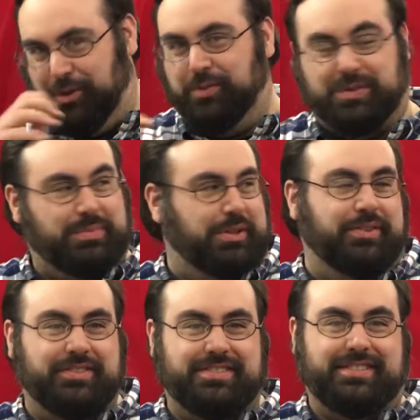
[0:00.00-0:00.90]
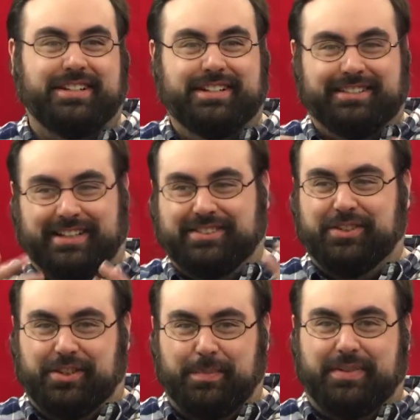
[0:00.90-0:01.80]
like old computers. Yeah, that's like
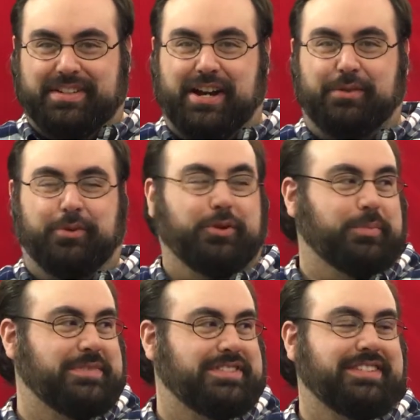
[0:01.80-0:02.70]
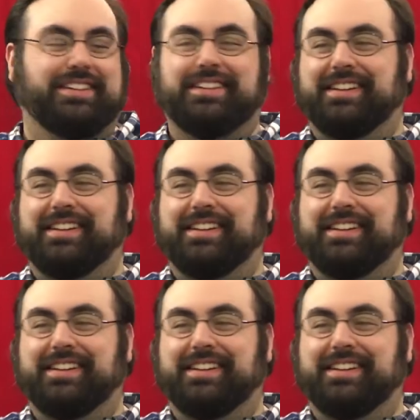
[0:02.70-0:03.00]
what took up I entire mean, that's rooms. what they're